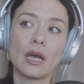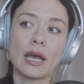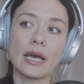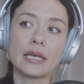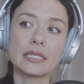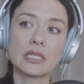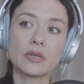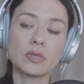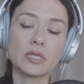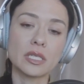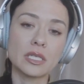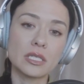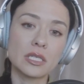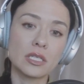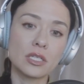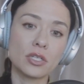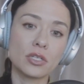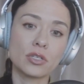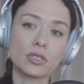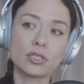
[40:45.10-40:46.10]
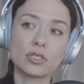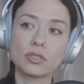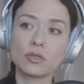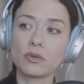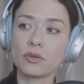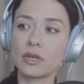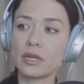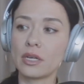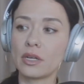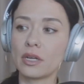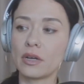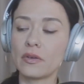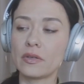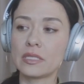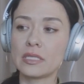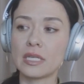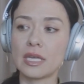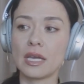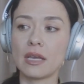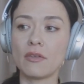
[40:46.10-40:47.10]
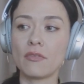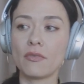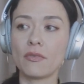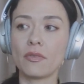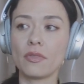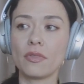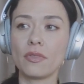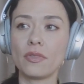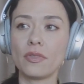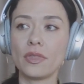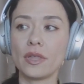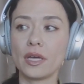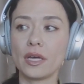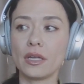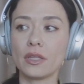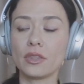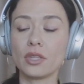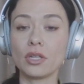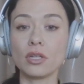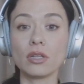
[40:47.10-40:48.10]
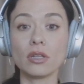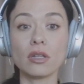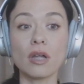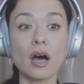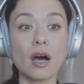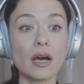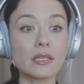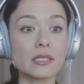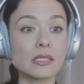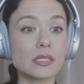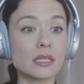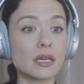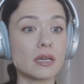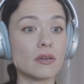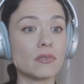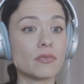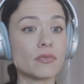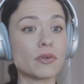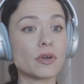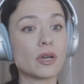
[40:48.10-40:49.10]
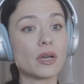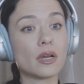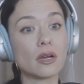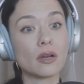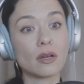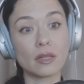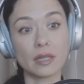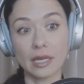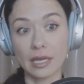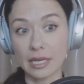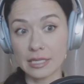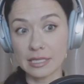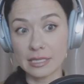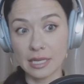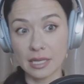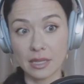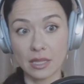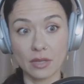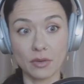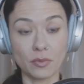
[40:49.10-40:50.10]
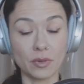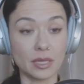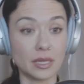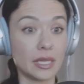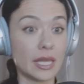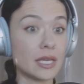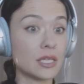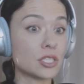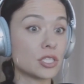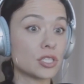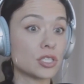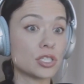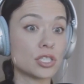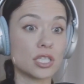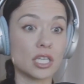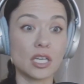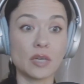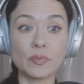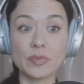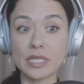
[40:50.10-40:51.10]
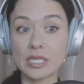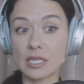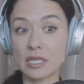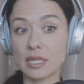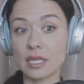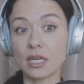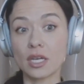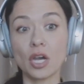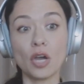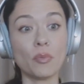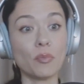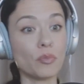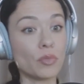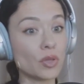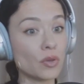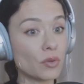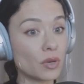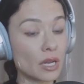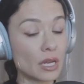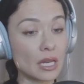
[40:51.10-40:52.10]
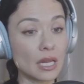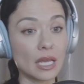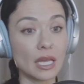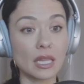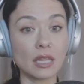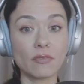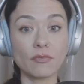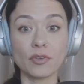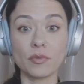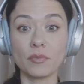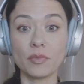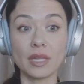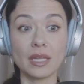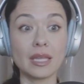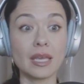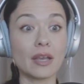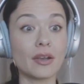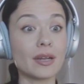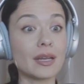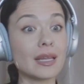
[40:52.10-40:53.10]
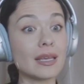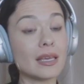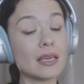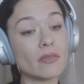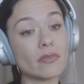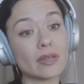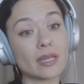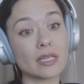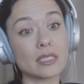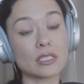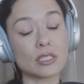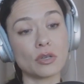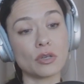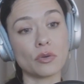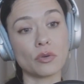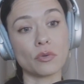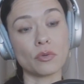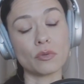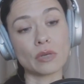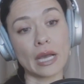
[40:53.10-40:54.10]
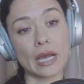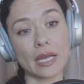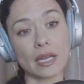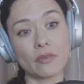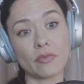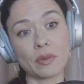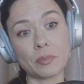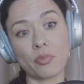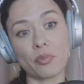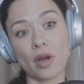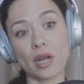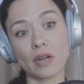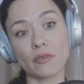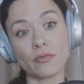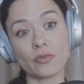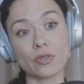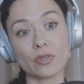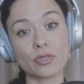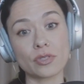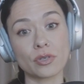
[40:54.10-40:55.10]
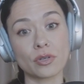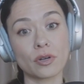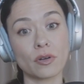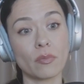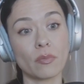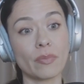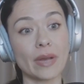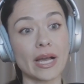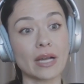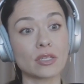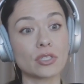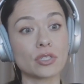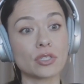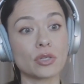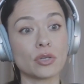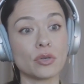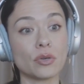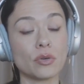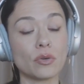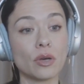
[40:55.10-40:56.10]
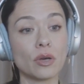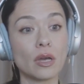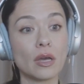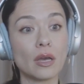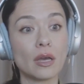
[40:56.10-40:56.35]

as I was listening to your story, I was saying the loss of, like I said, the relationships, the community, the familiarity, even as you kind of brought it full circle back to